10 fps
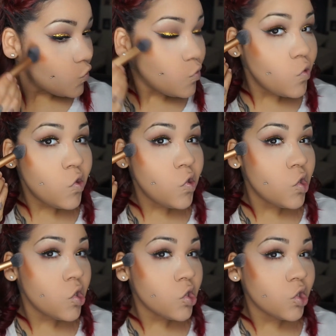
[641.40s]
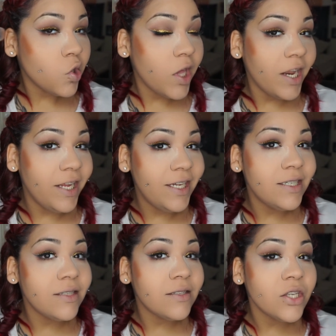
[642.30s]
Woo! So that
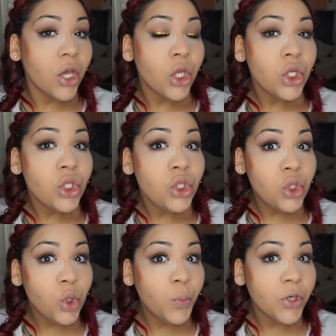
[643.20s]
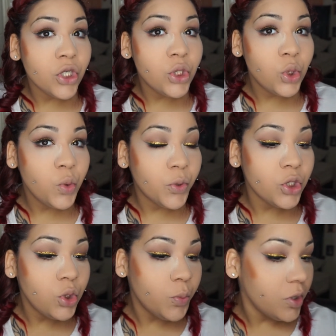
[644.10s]
is super
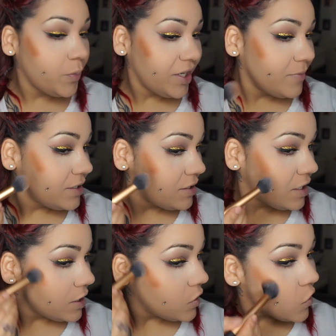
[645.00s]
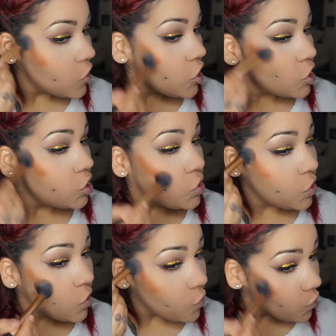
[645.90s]
duper pigmented,
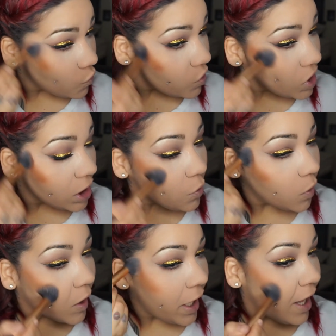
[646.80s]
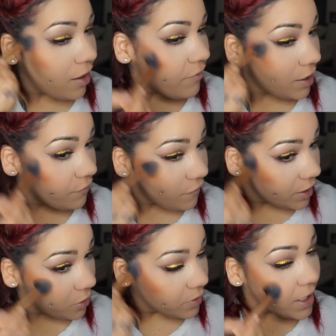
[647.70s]
so you really want to have a
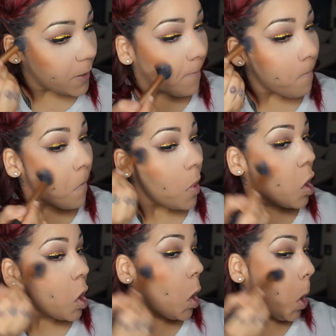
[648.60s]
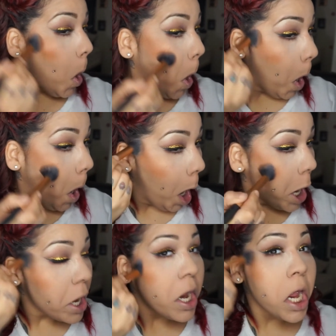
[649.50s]
very
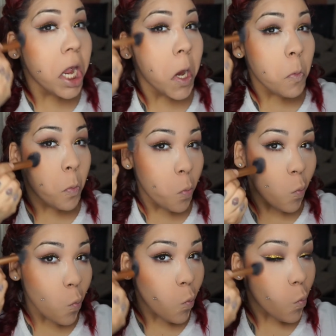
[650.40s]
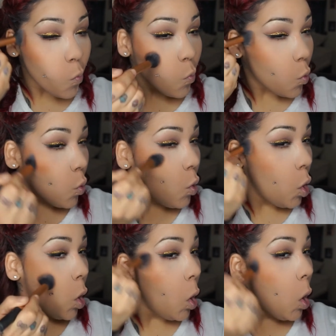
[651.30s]
light hand.
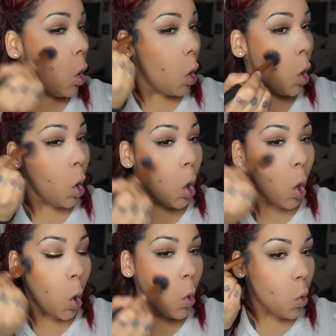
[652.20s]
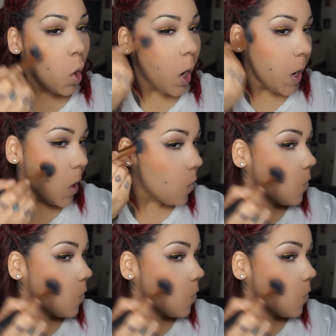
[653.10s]
Woo!